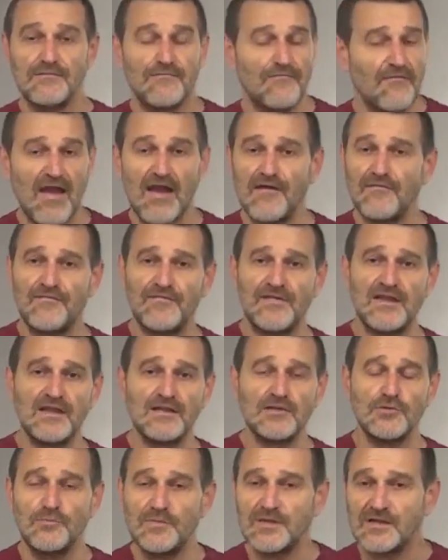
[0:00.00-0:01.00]
we are free
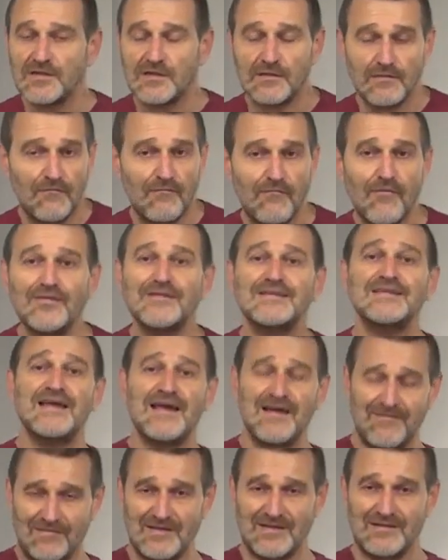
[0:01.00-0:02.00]
to build
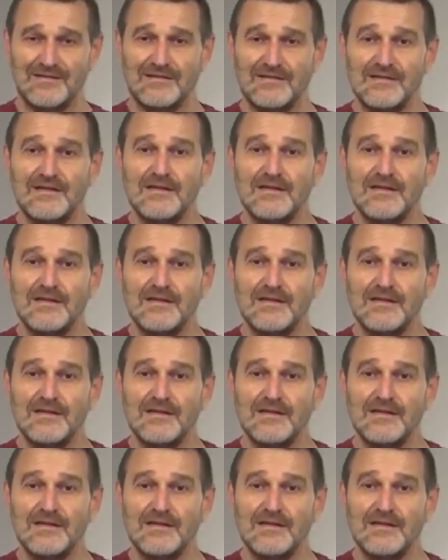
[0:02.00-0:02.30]
whatever